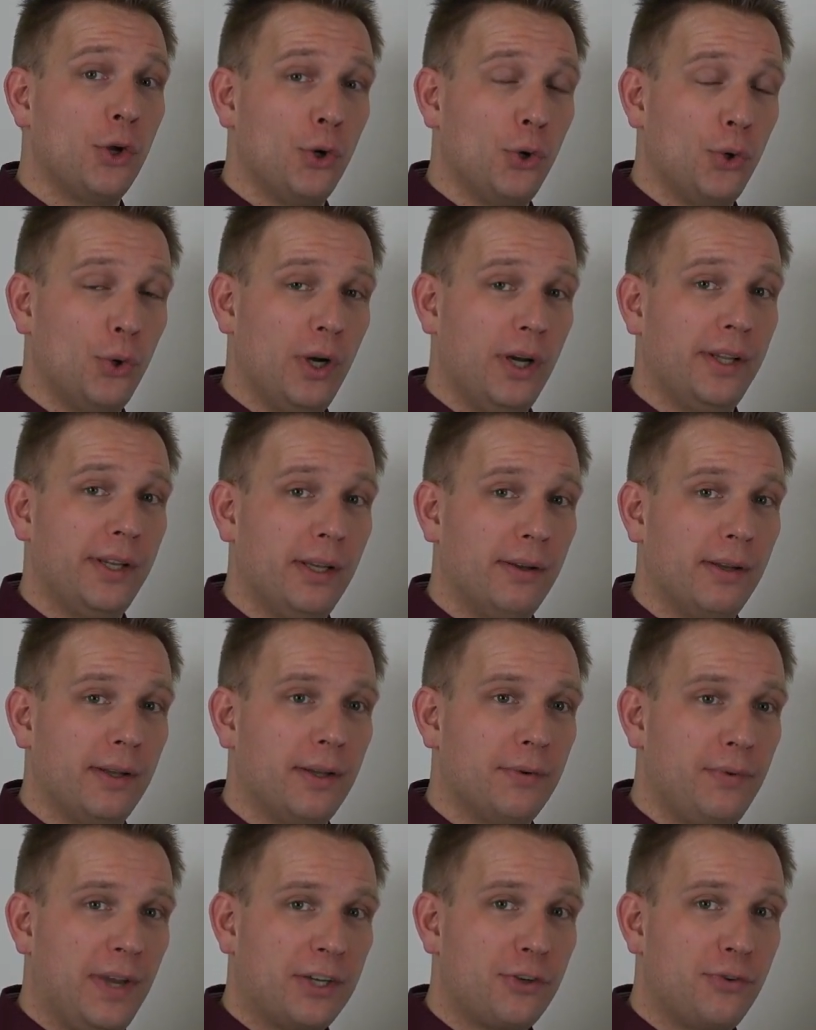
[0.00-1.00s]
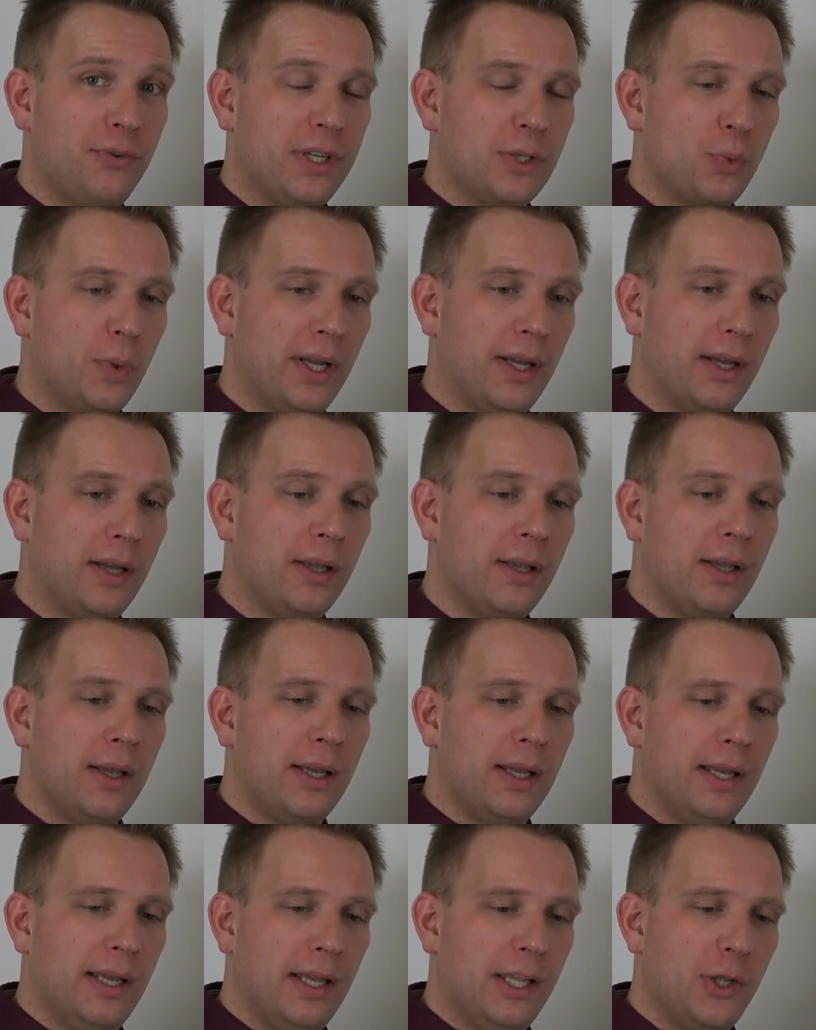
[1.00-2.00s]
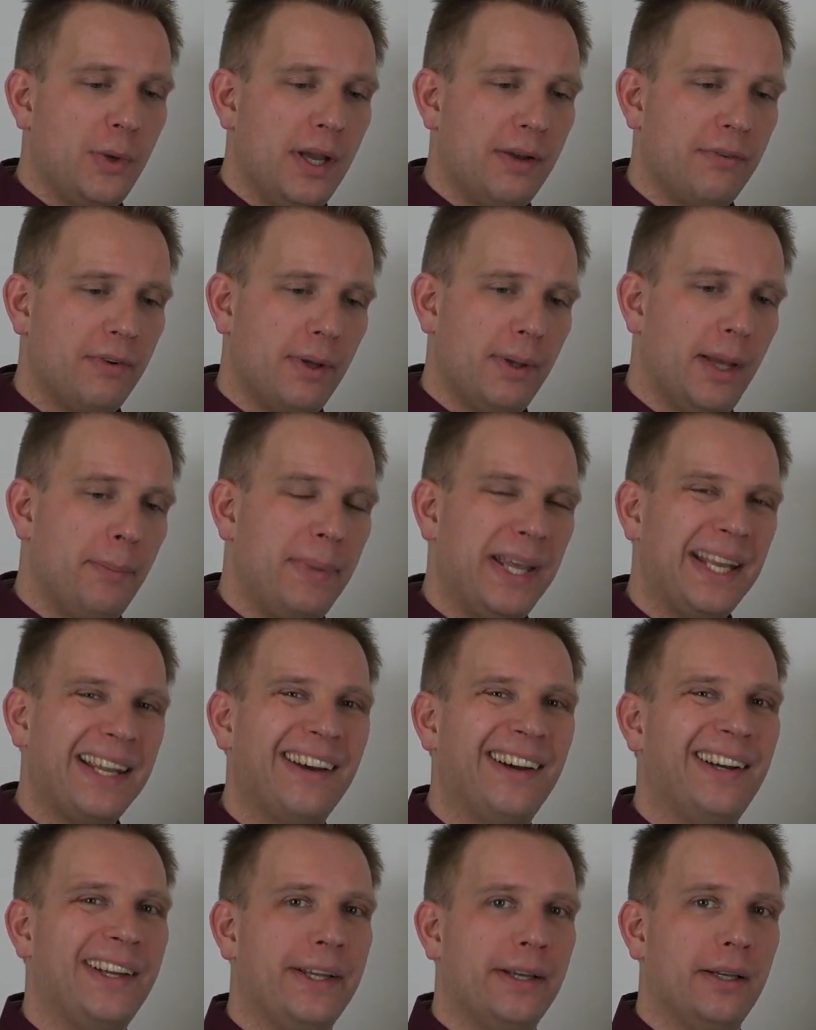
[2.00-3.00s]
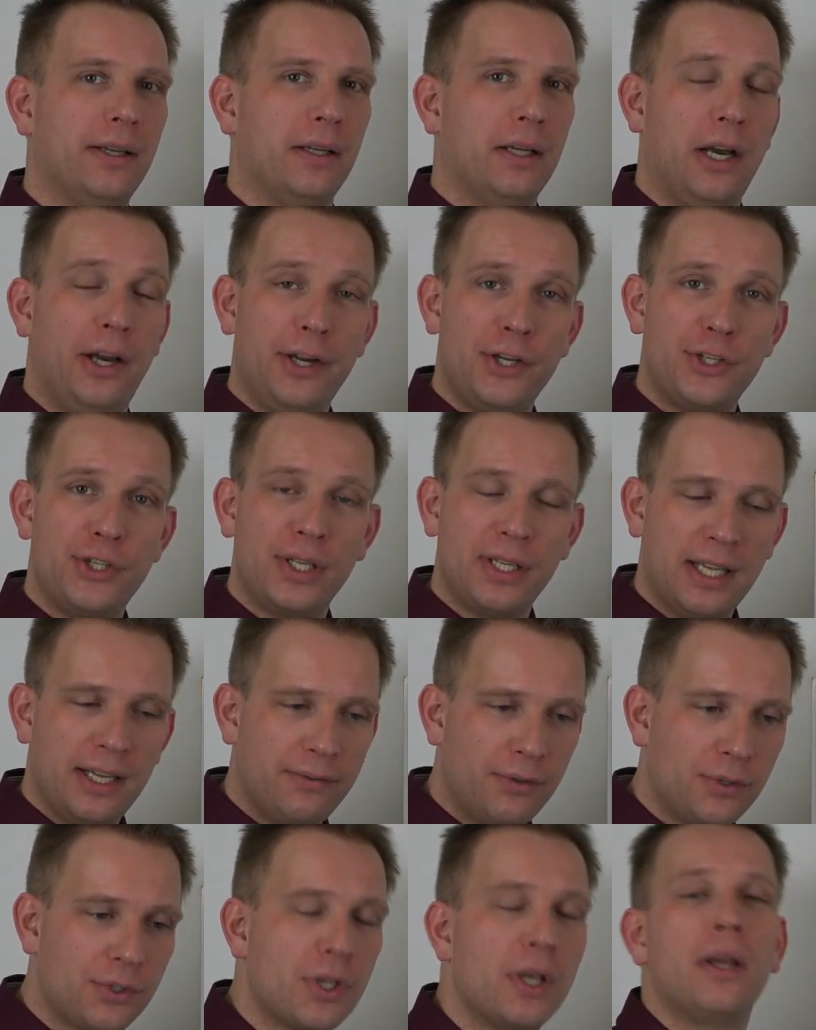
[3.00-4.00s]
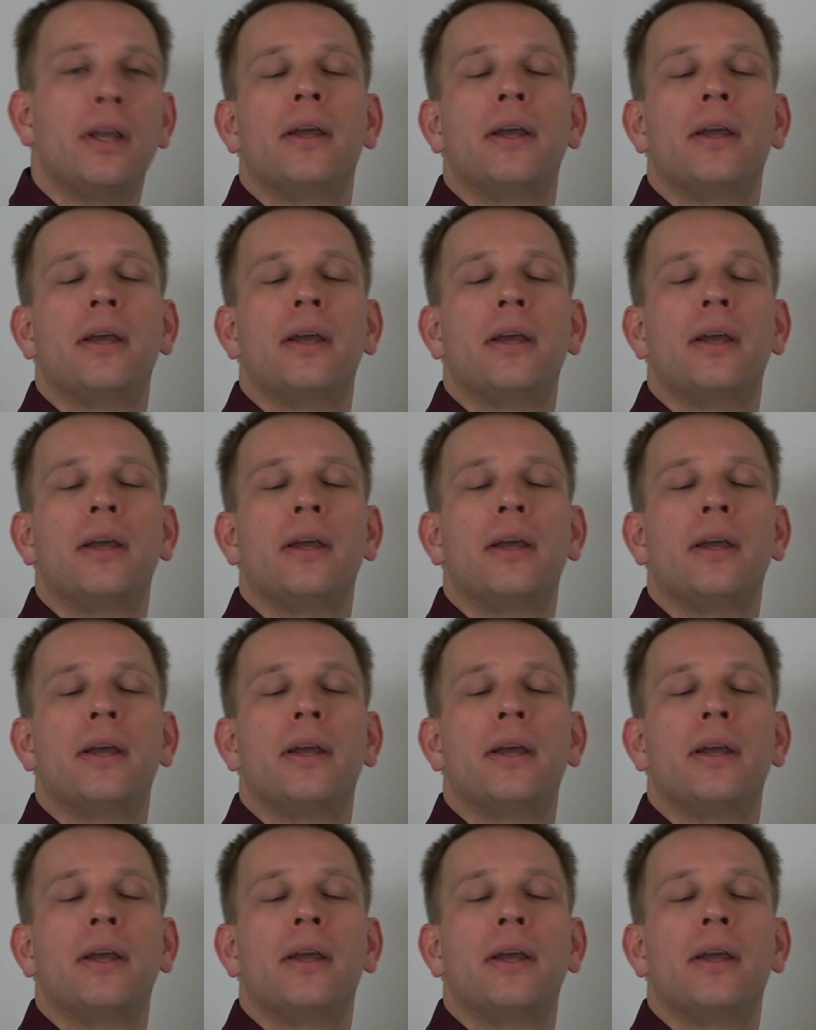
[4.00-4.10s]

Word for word: or other factories where uh, you have a, a, bit higher hygiene levels,